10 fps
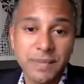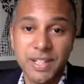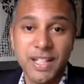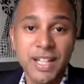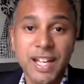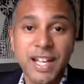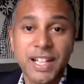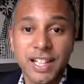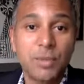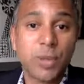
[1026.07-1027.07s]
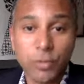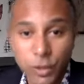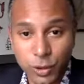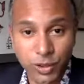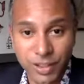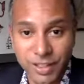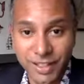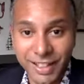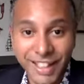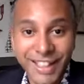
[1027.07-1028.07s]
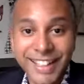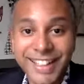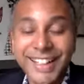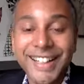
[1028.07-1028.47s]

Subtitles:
that these were the rules. Yeah.